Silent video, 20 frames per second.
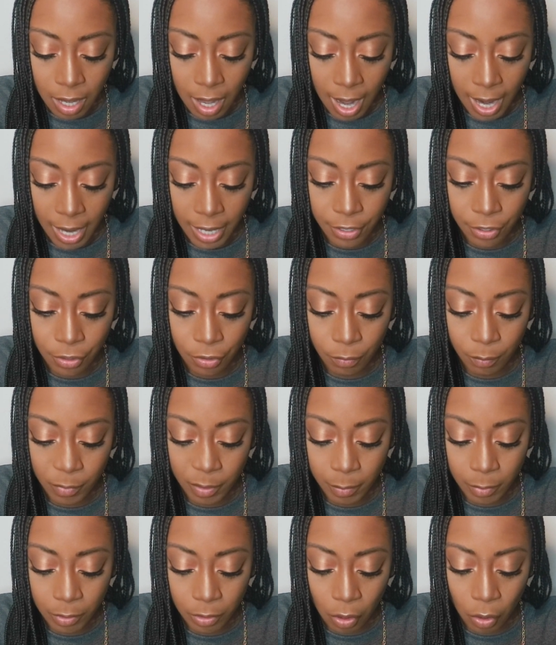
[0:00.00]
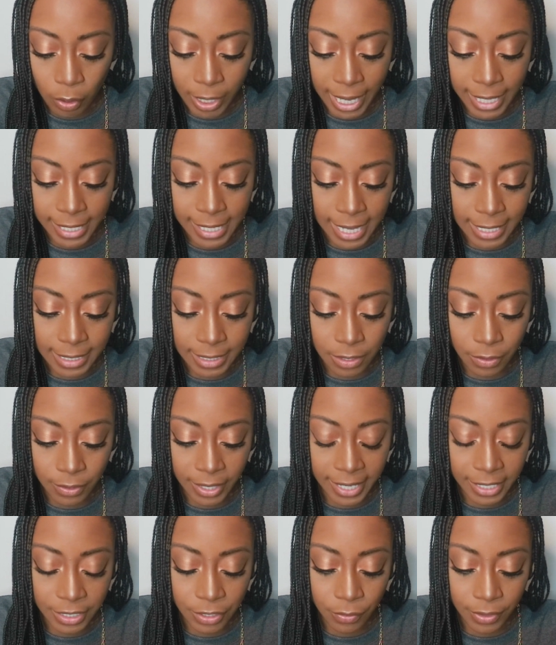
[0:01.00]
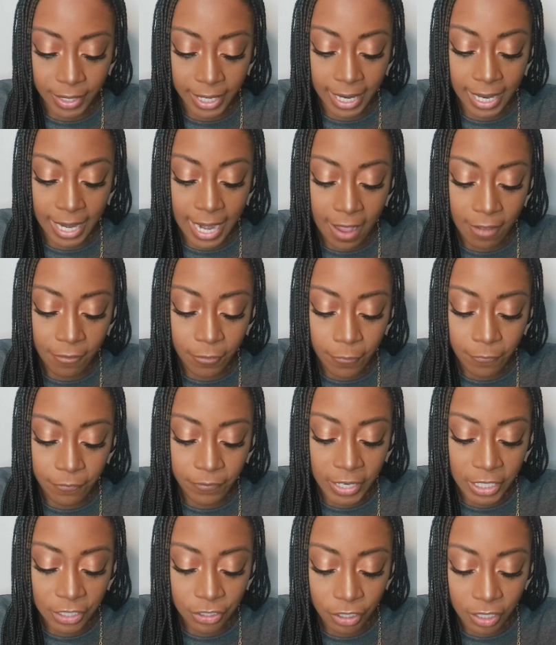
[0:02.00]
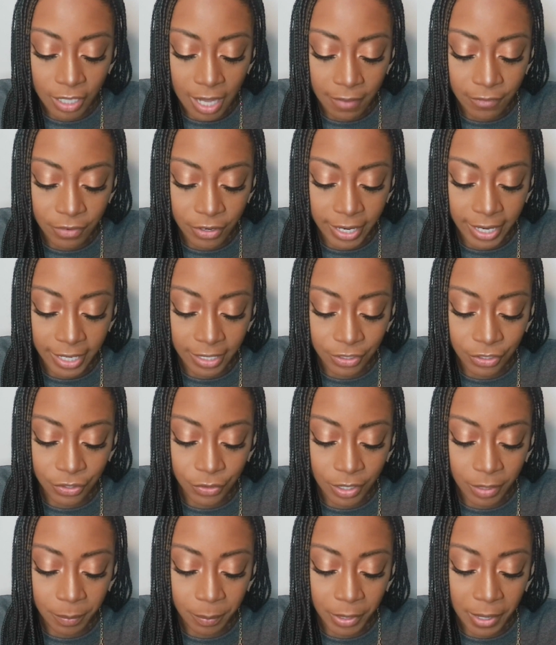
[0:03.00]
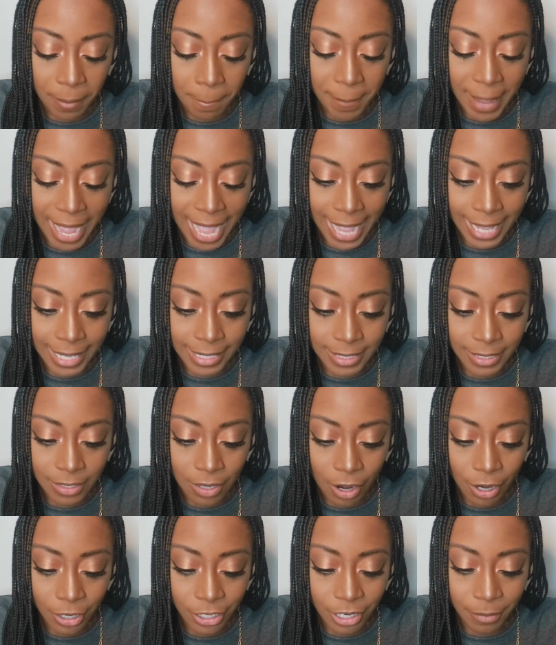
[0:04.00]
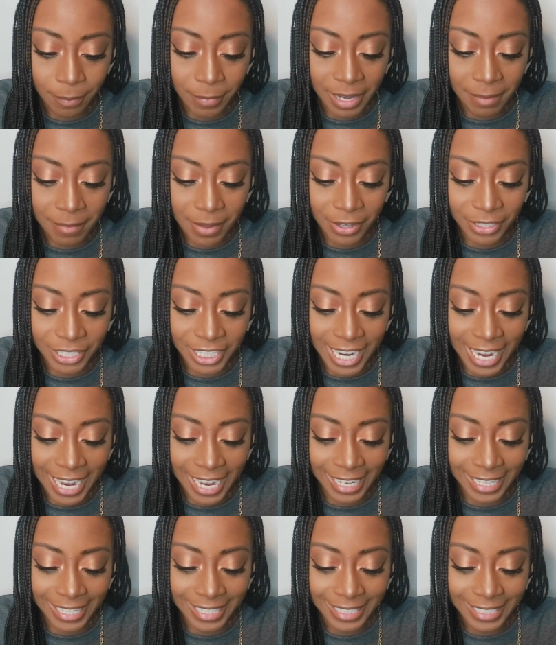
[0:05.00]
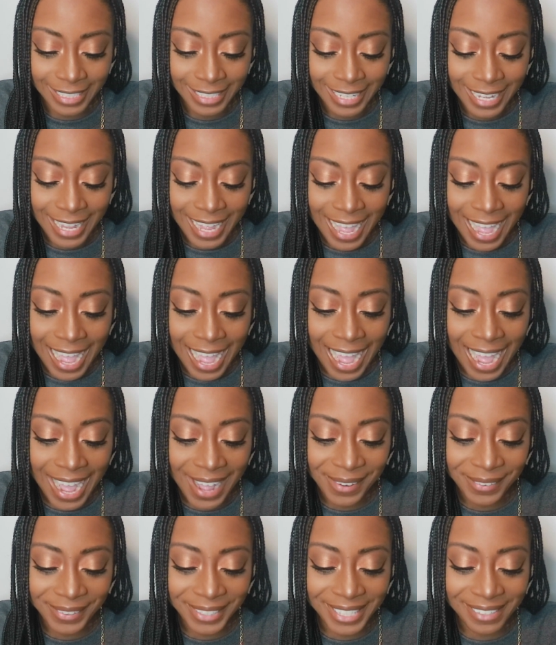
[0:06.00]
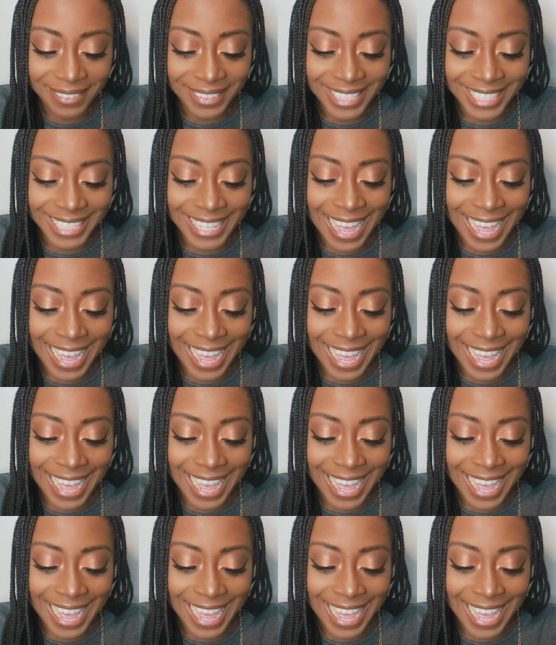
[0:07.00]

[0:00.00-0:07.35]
I know okay, yes, okay, so they can have facial coverings, so you can put a mask on your Memoji. How cute is